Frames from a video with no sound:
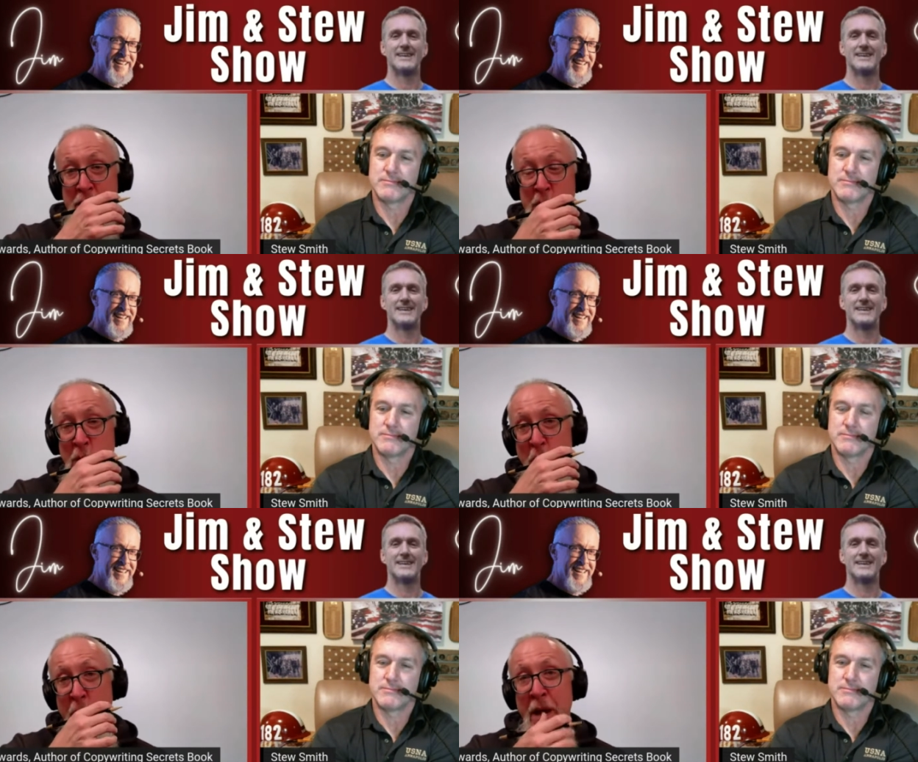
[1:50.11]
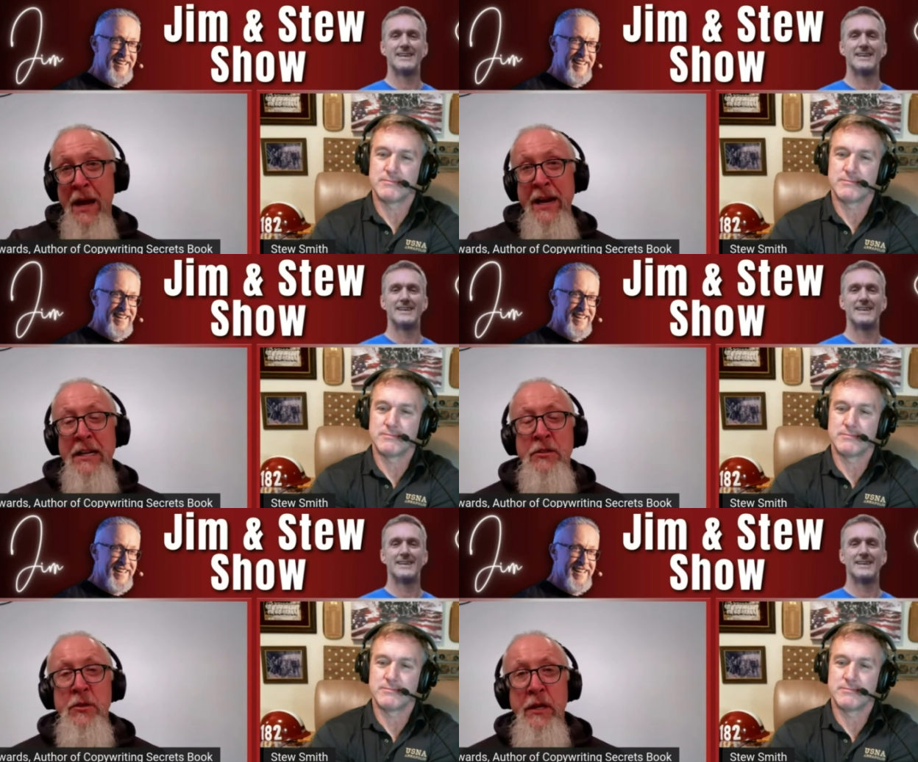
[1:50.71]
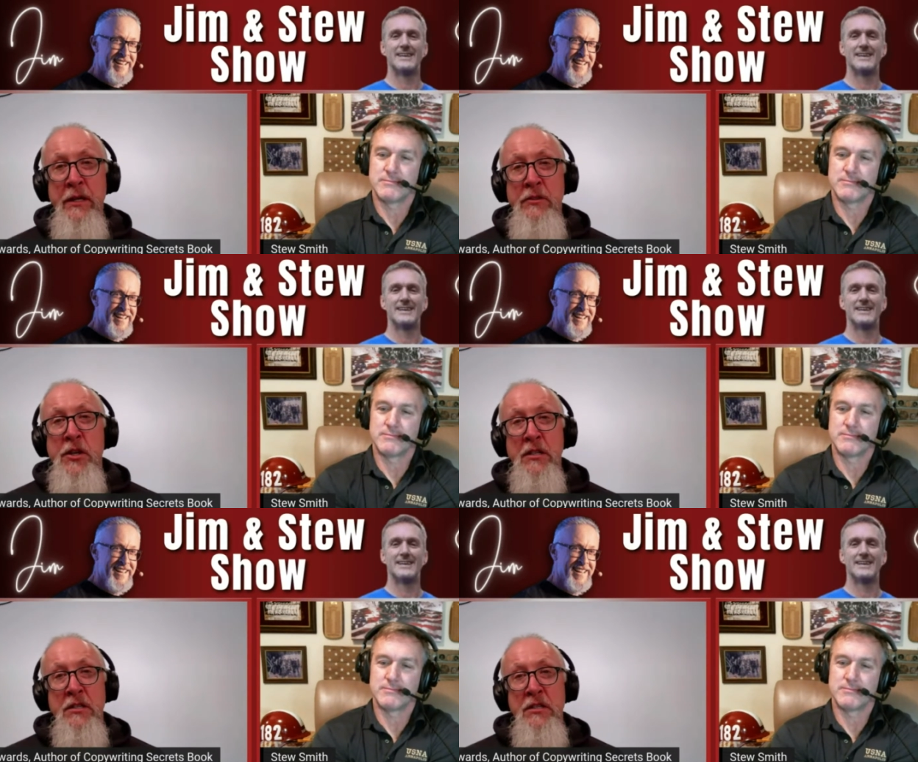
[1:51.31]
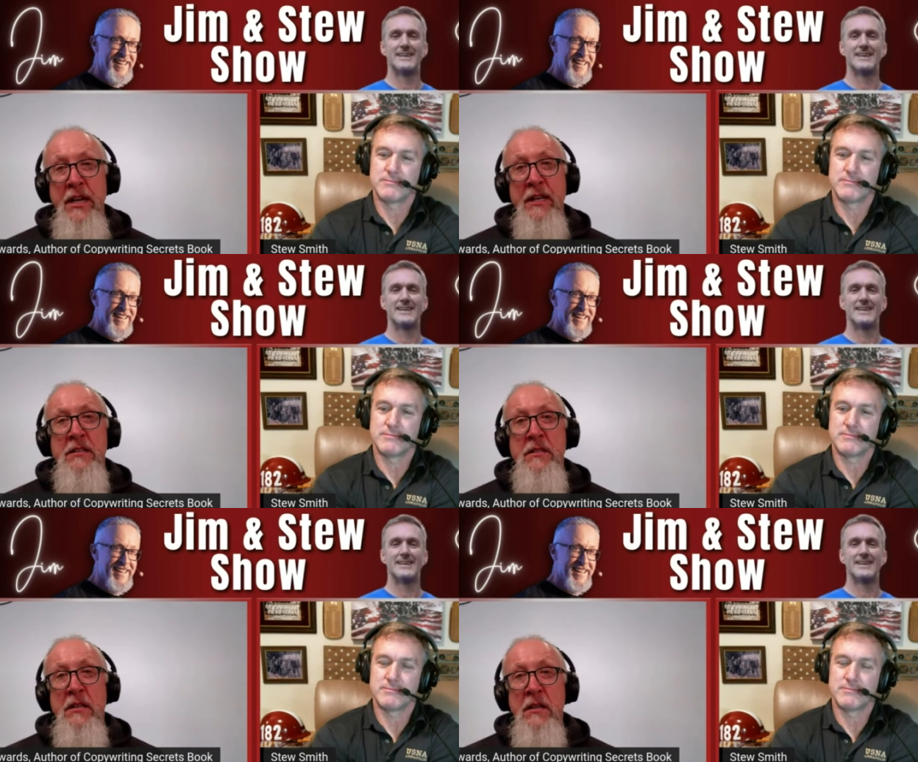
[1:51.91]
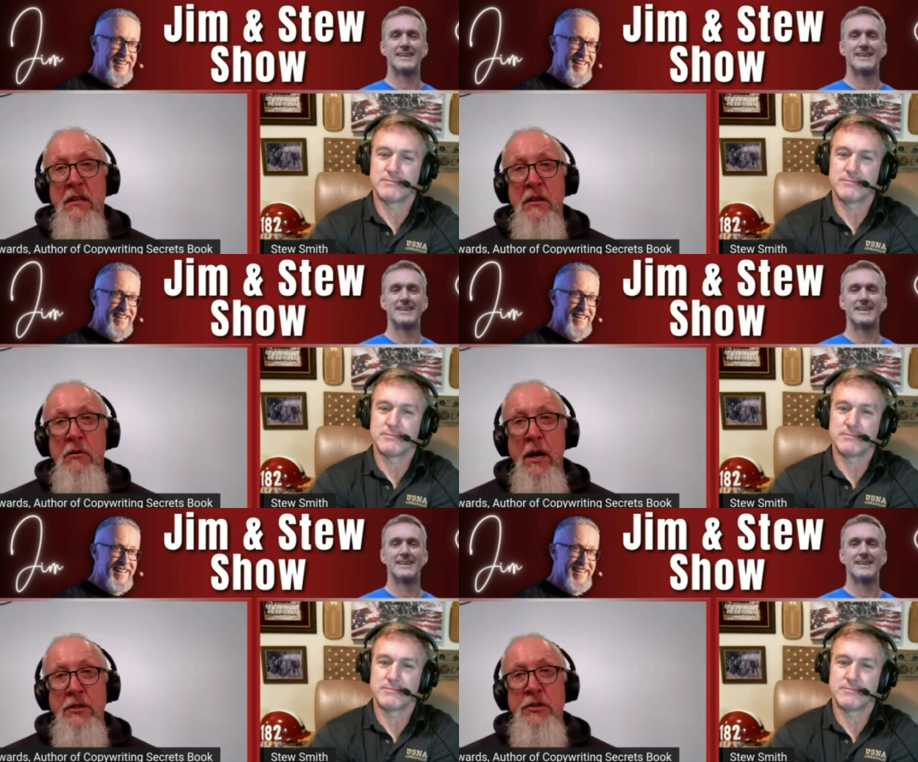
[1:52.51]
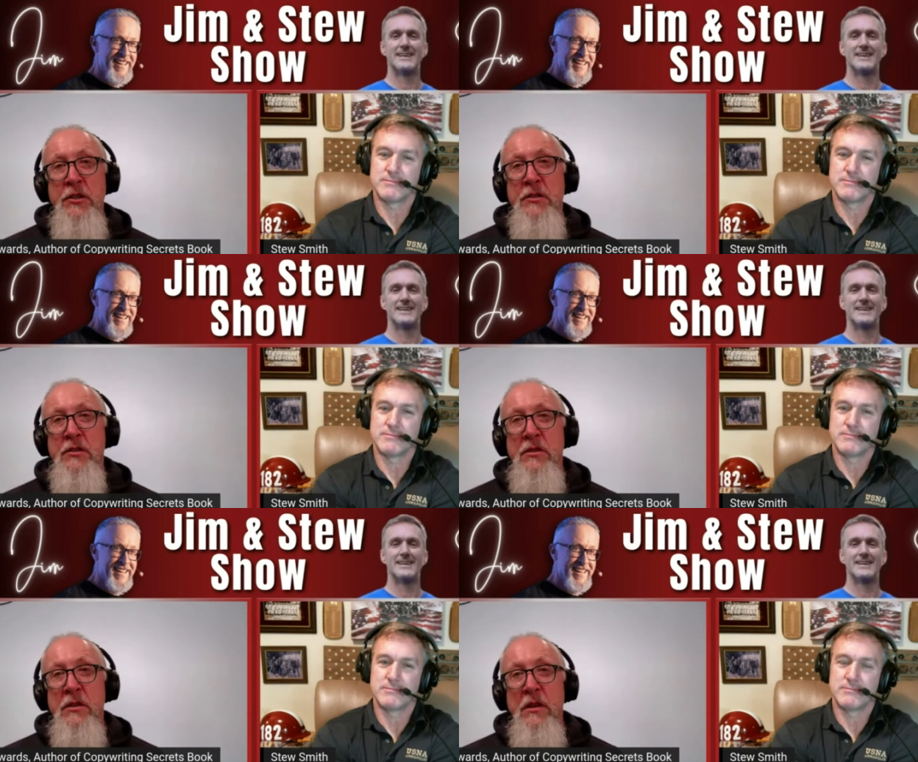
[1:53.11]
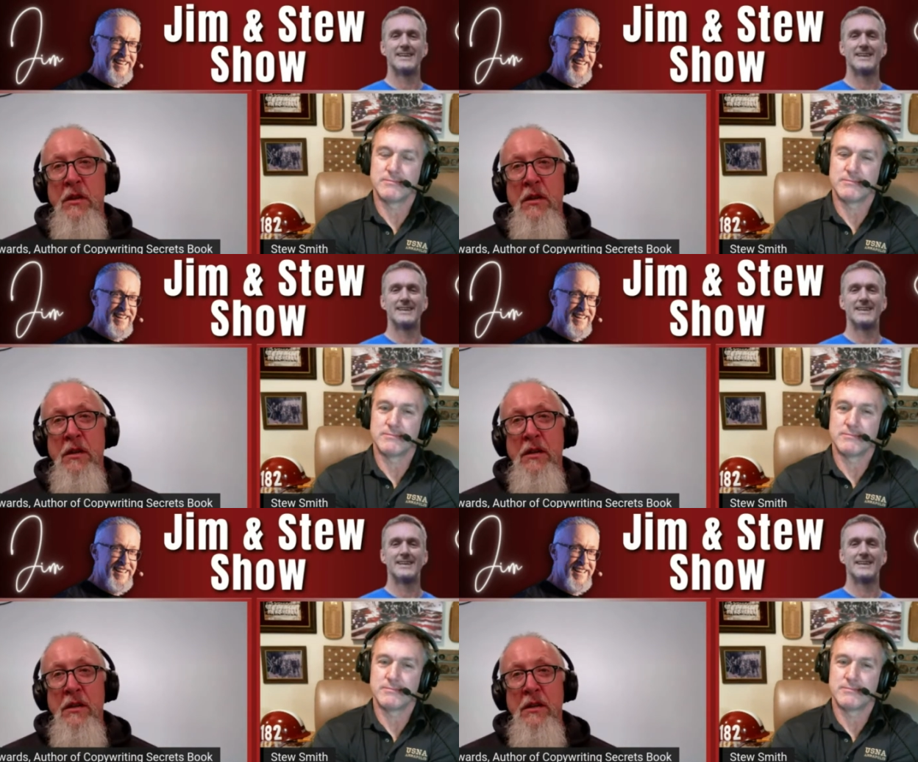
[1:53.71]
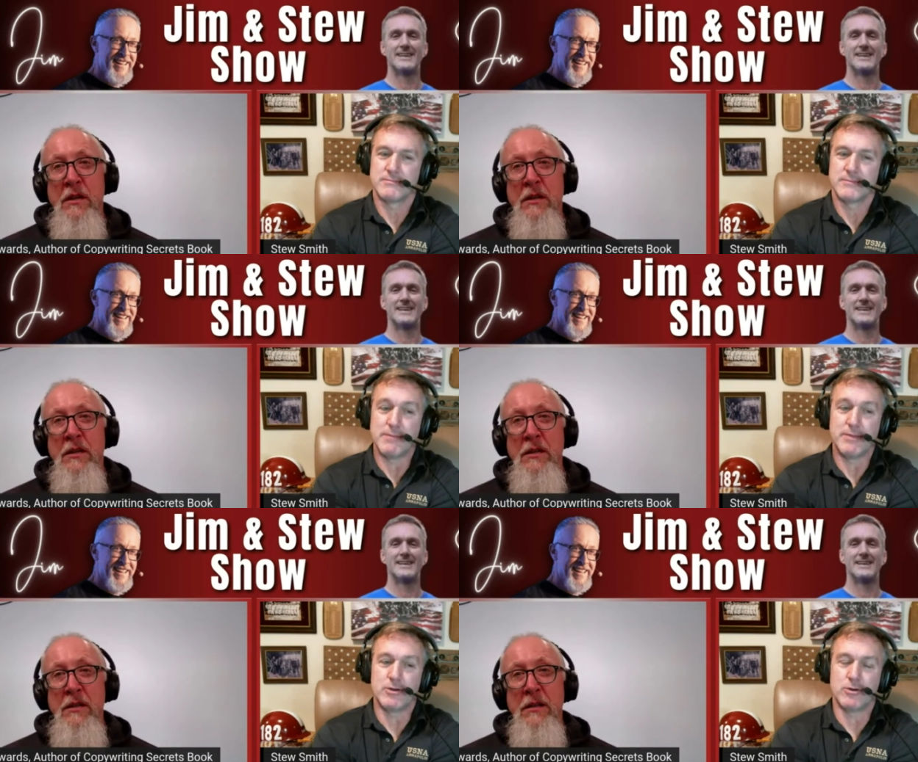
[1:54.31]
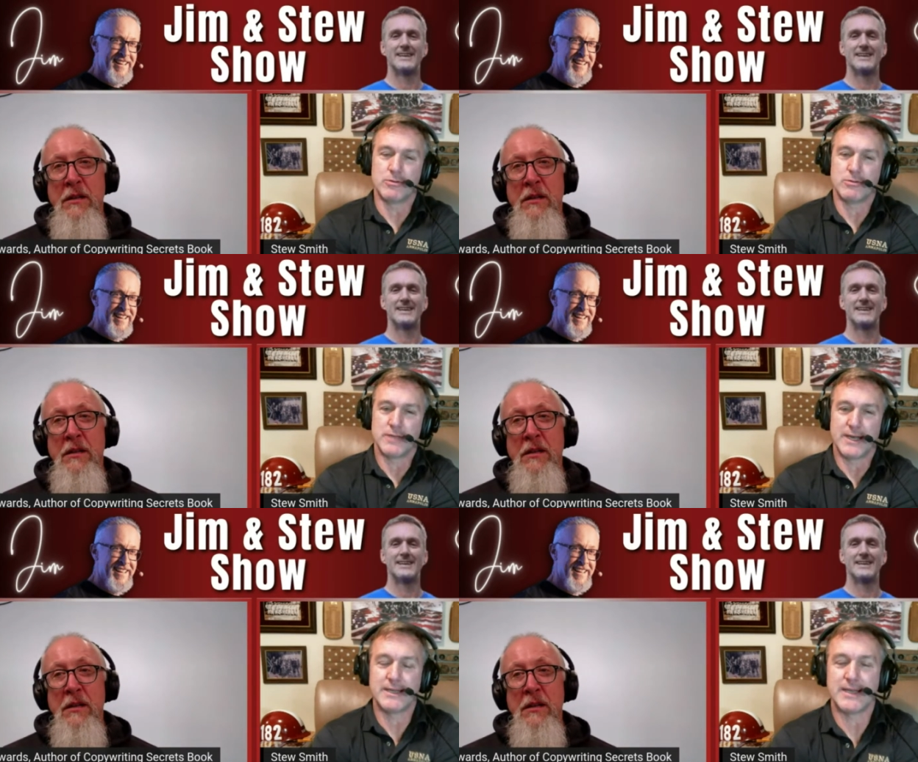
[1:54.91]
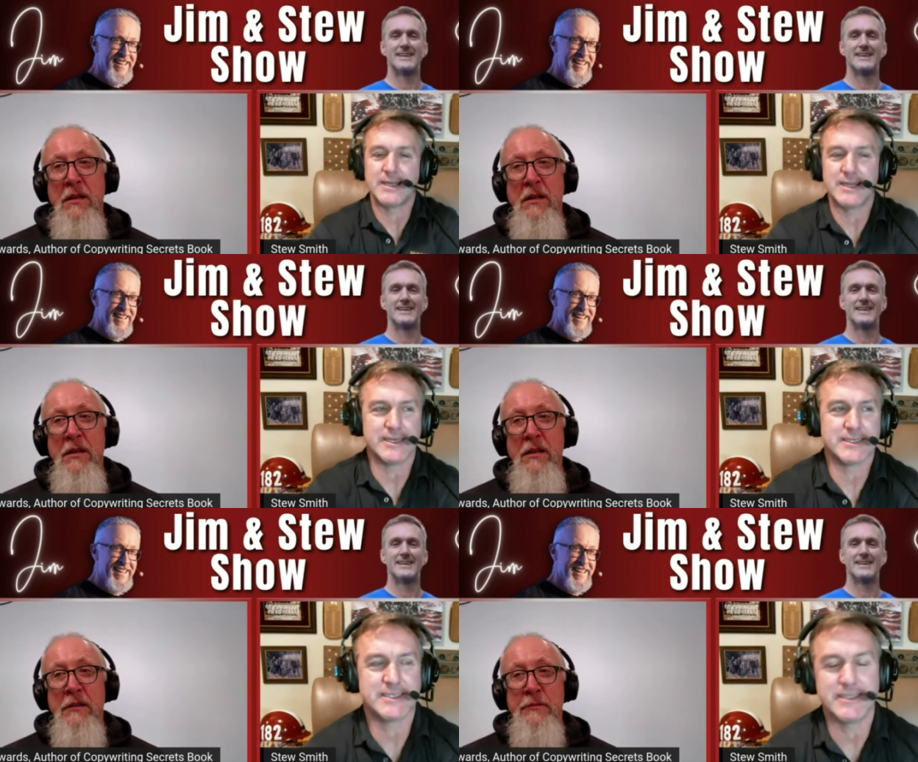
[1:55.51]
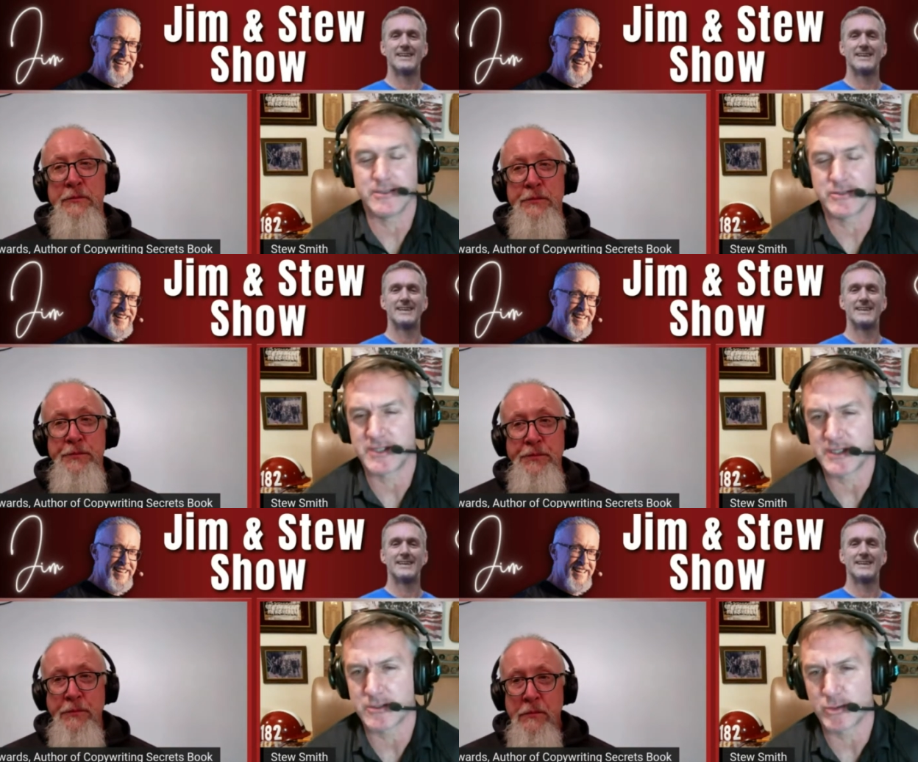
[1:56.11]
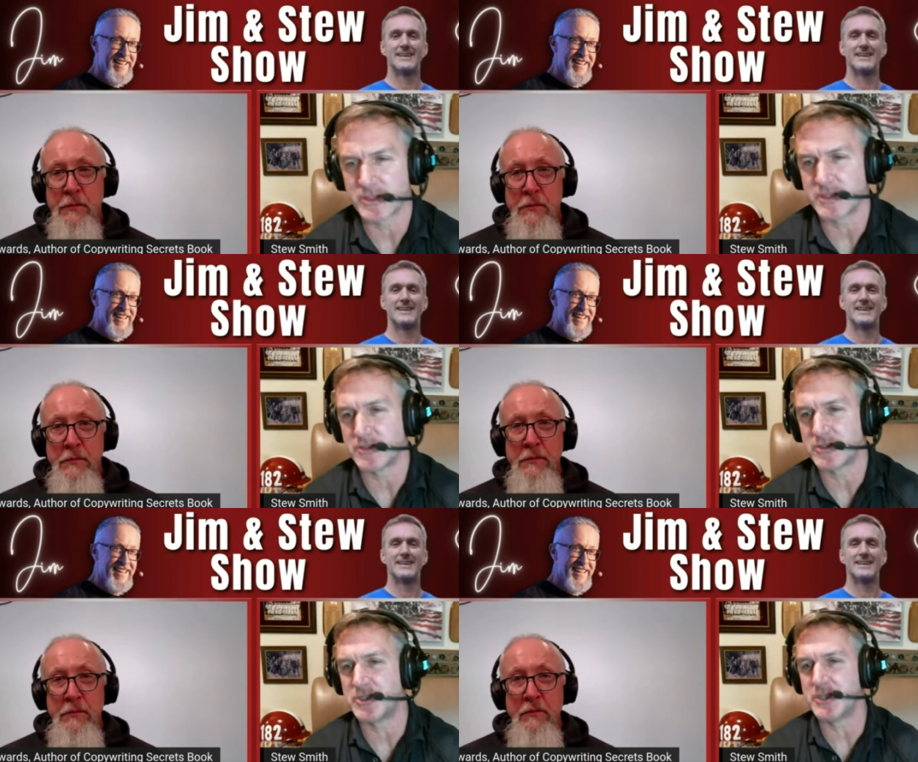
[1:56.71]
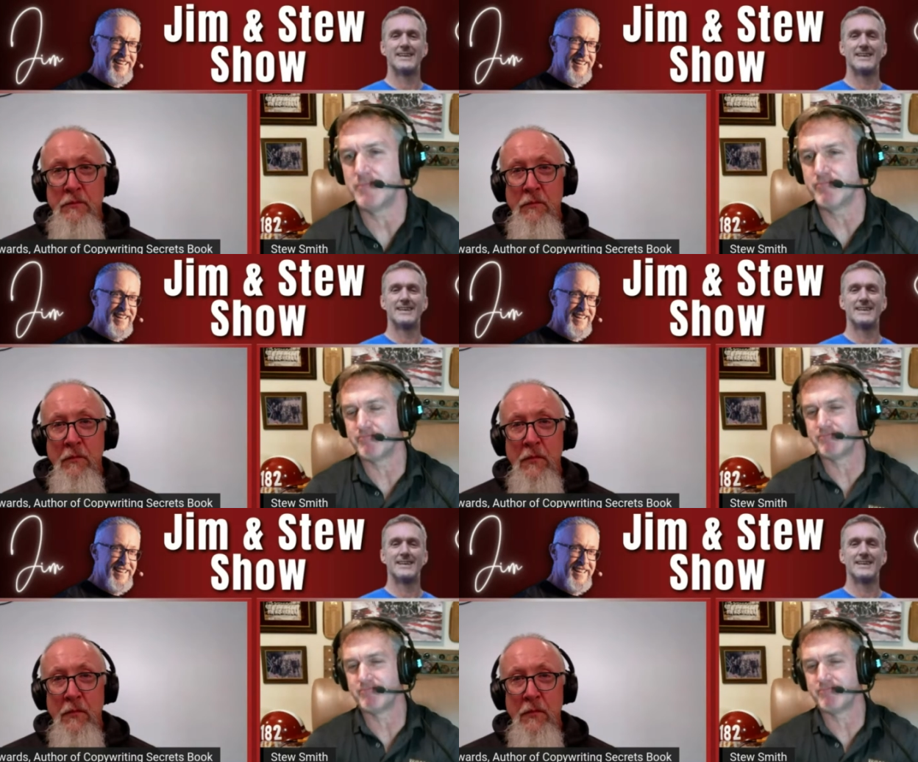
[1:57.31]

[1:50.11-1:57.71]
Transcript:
Speaker 1: story by answering just 6 questions. That'd be
Speaker 2: cool. I'd like to see those 6 questions, Jim.